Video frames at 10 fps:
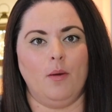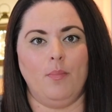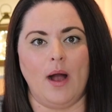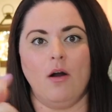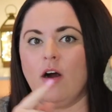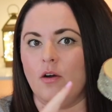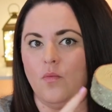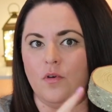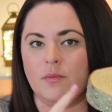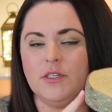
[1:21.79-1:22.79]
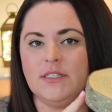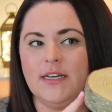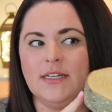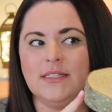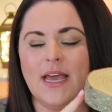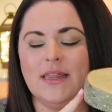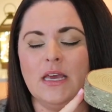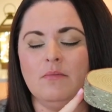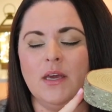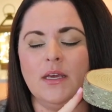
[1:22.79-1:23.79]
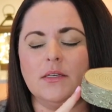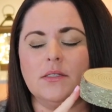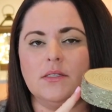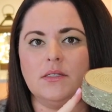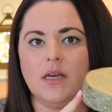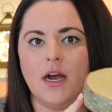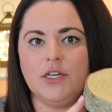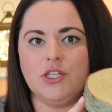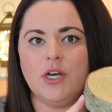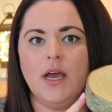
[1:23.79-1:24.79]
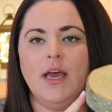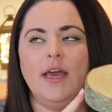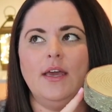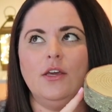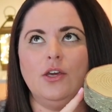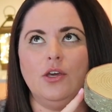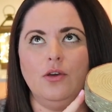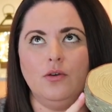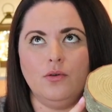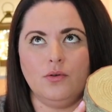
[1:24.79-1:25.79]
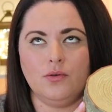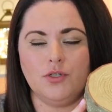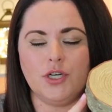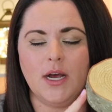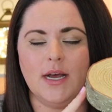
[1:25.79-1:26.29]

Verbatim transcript: about our warmer stands and they make such a huge